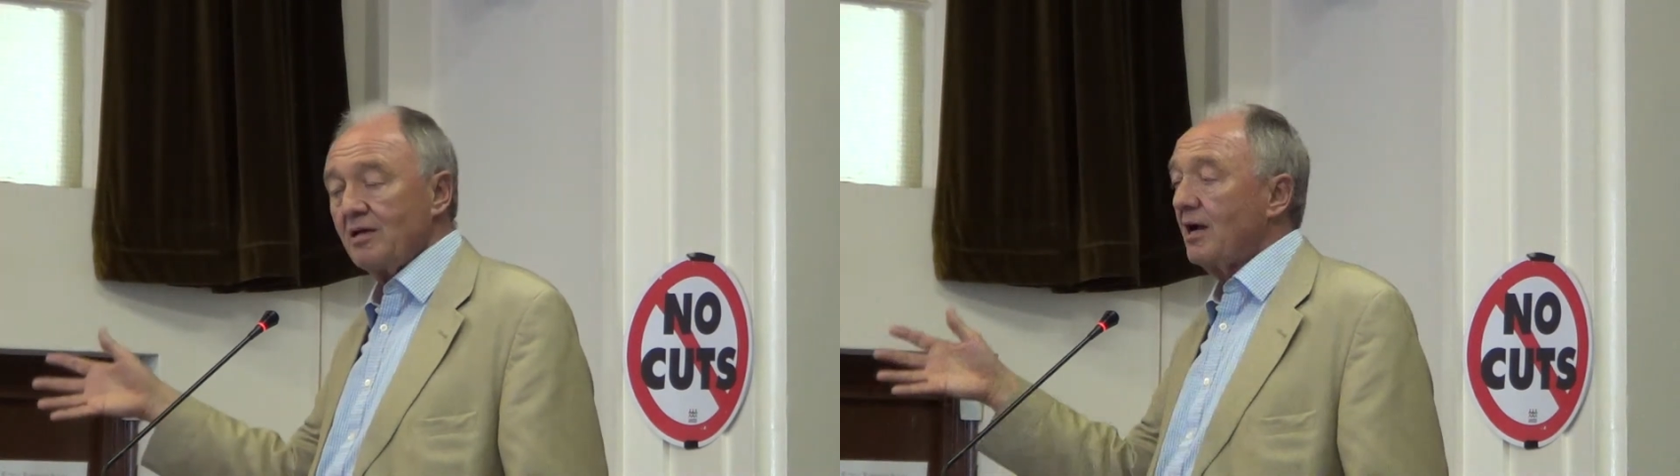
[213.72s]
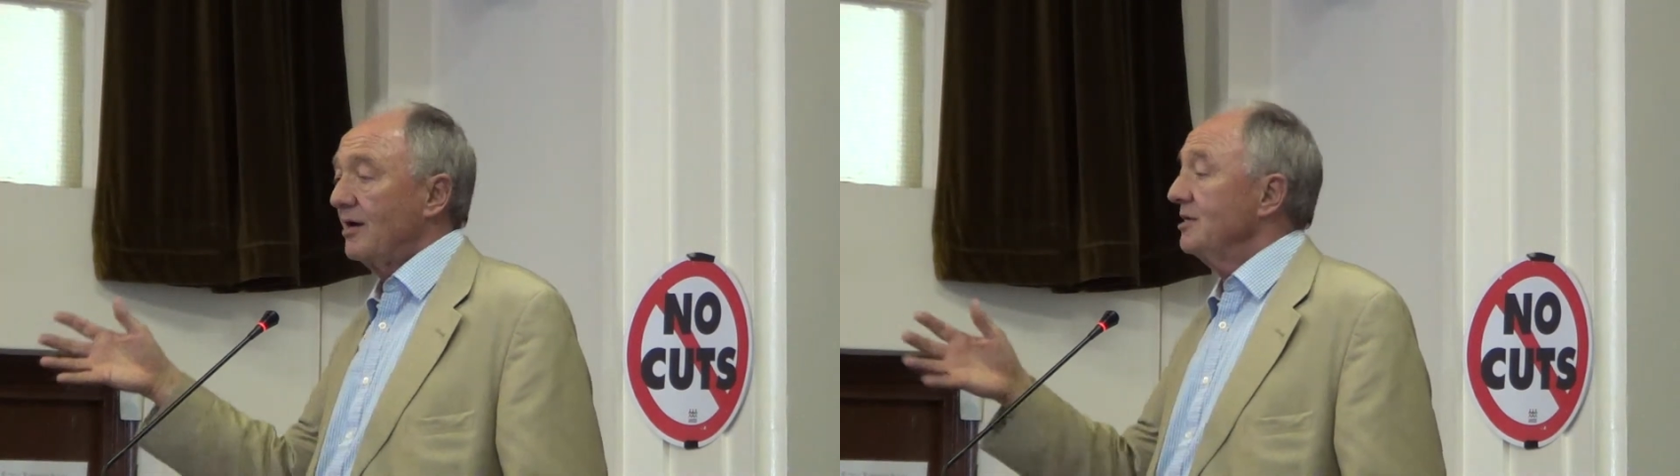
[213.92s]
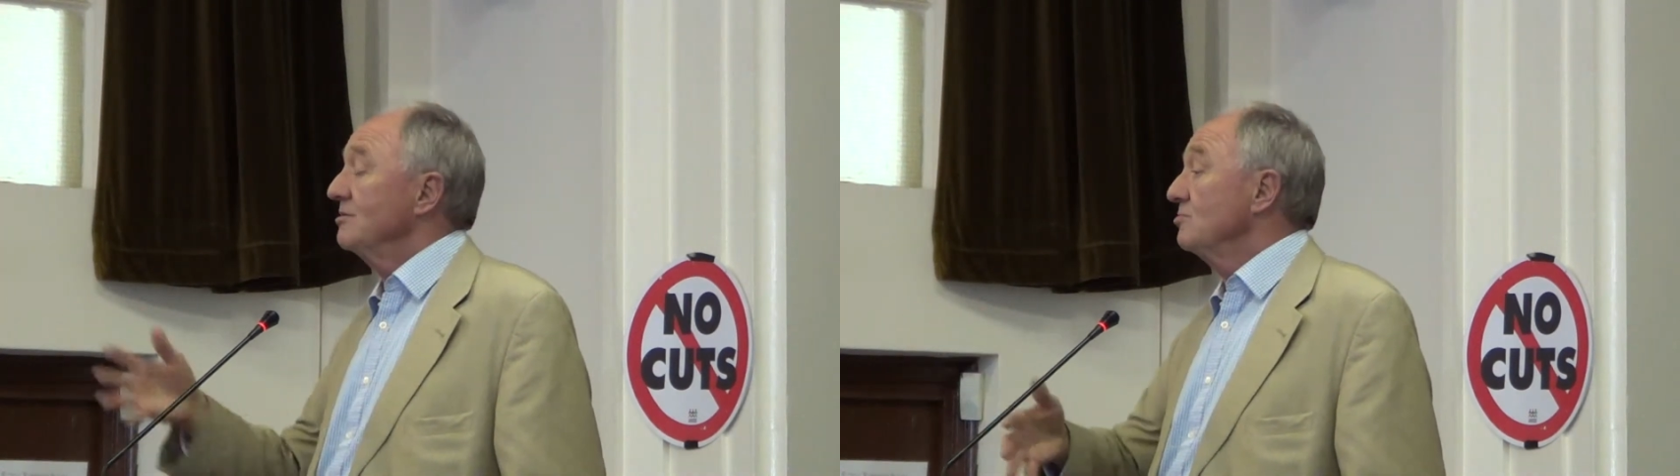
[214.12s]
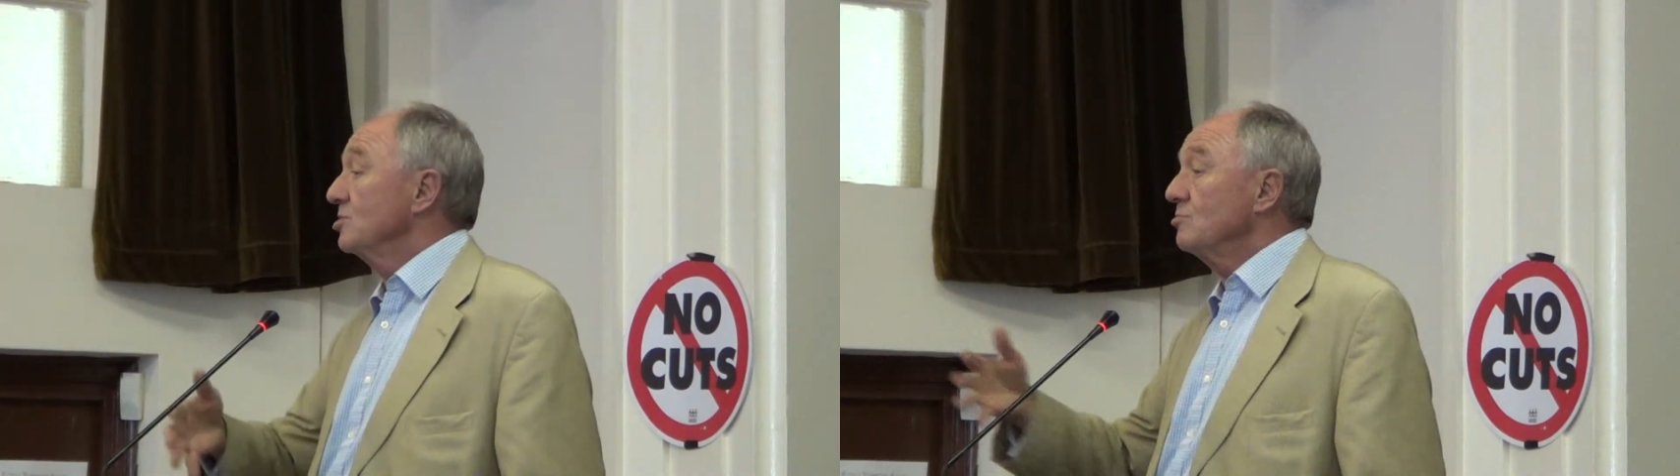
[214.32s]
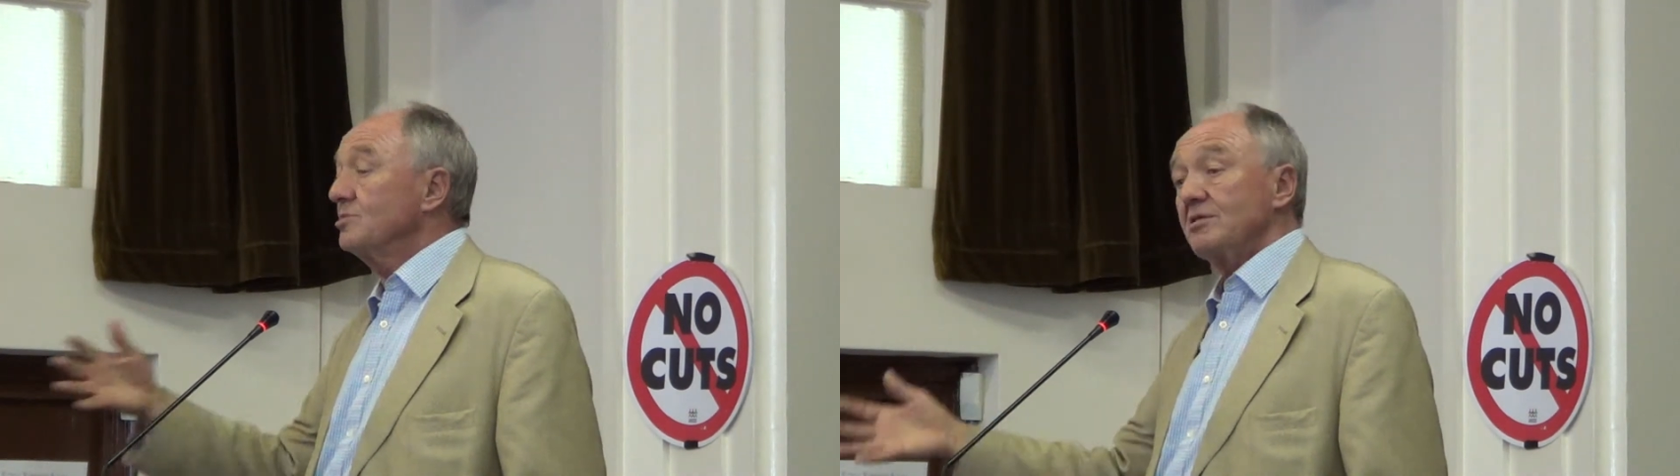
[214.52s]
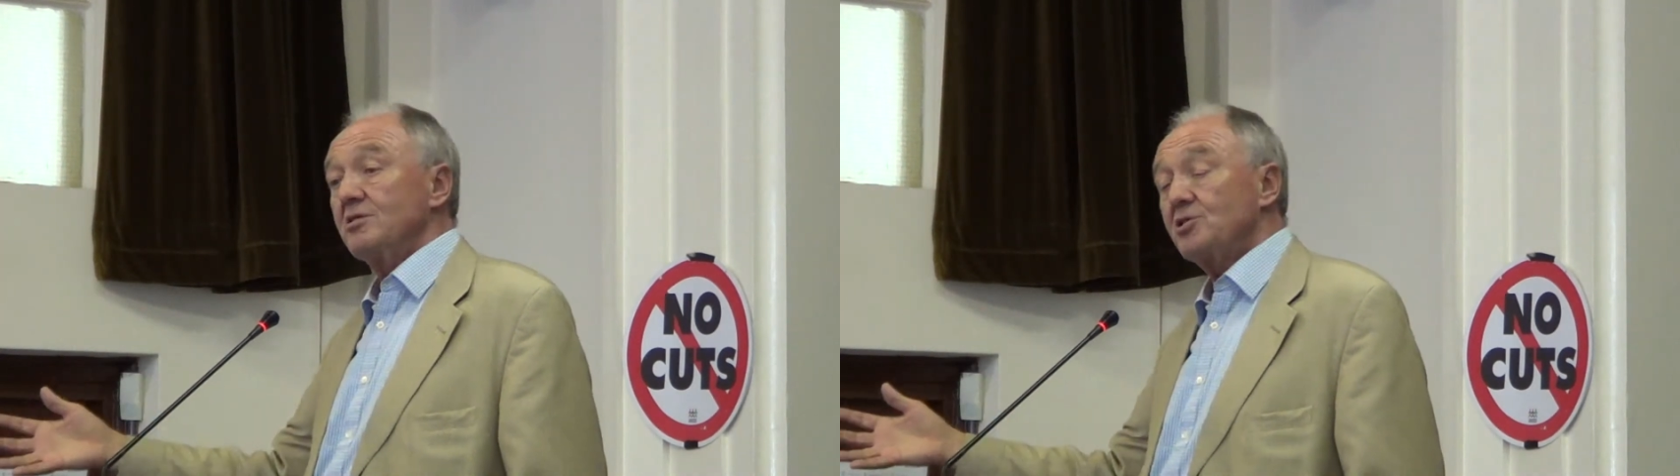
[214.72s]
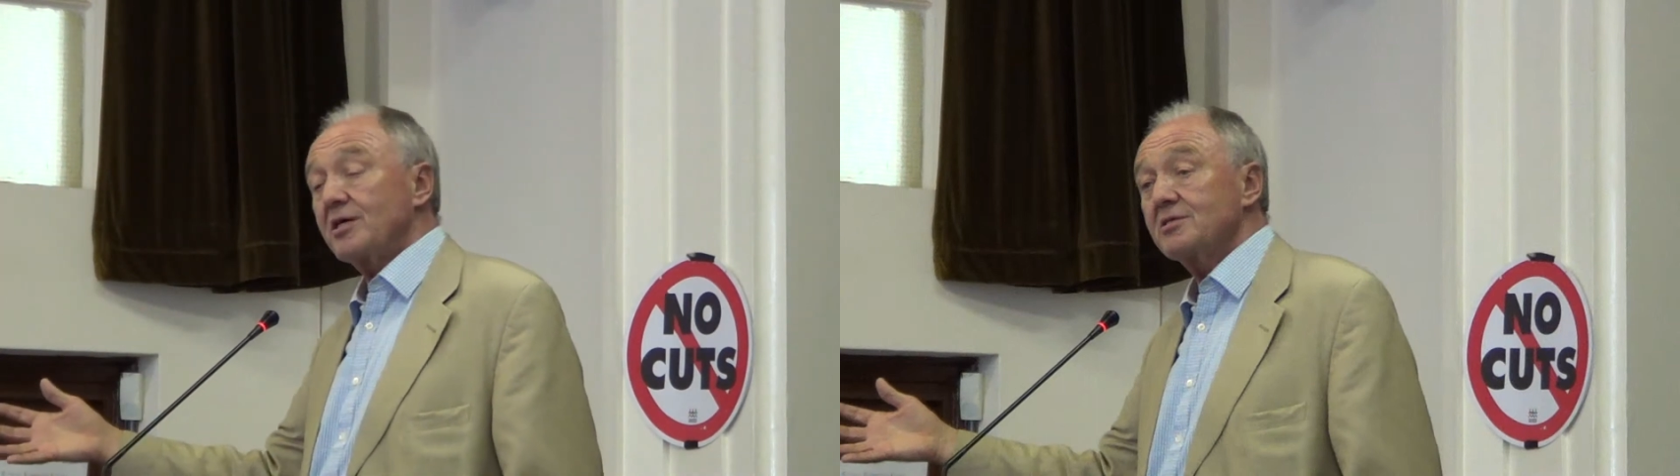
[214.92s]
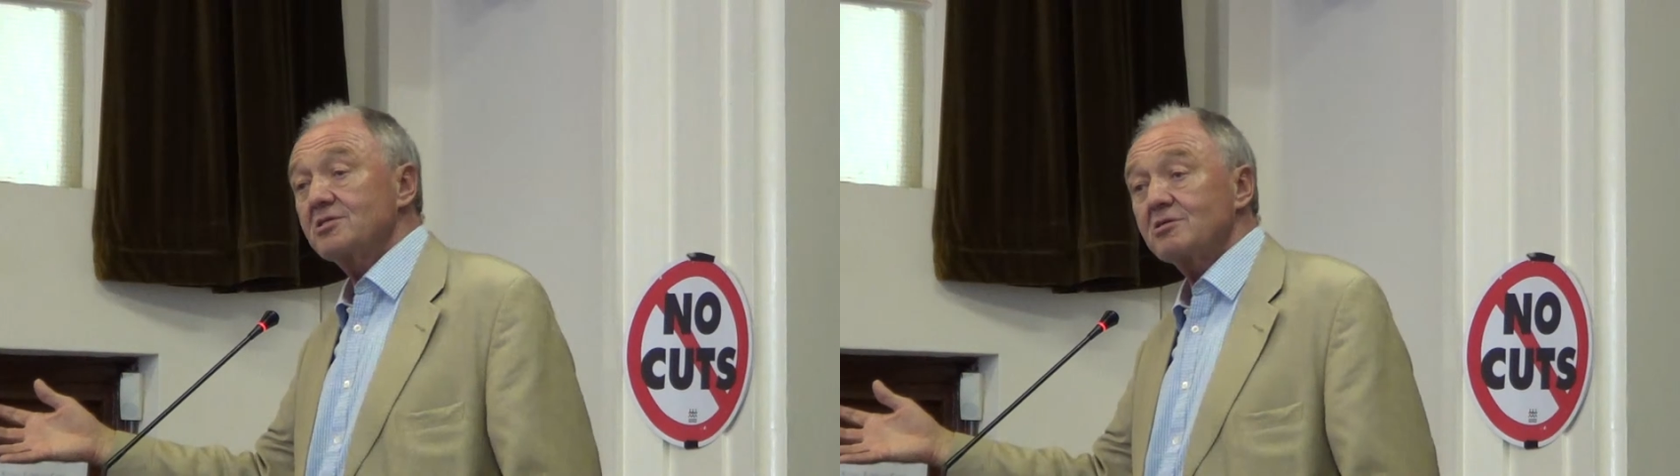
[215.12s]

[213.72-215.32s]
It was also the check of the